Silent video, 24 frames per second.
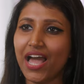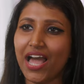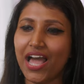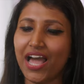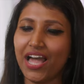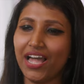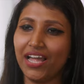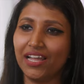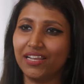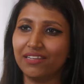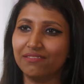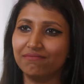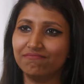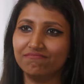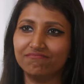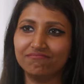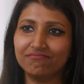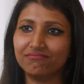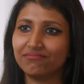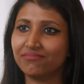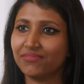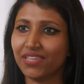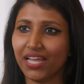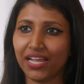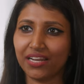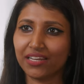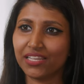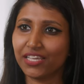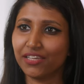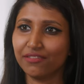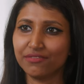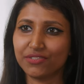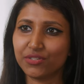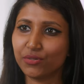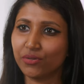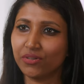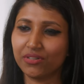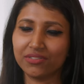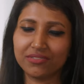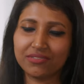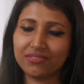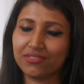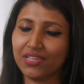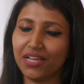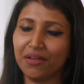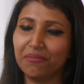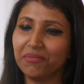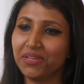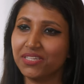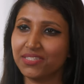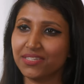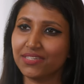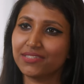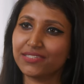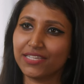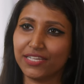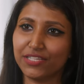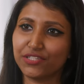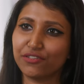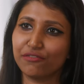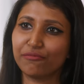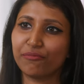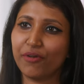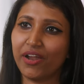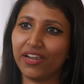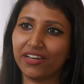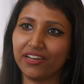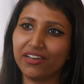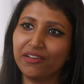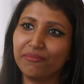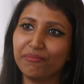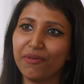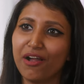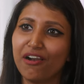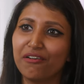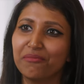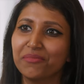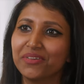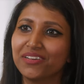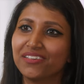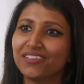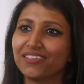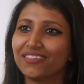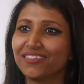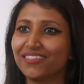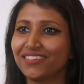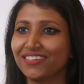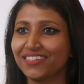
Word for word: and that gives you an amazing sense of pride and empowerment.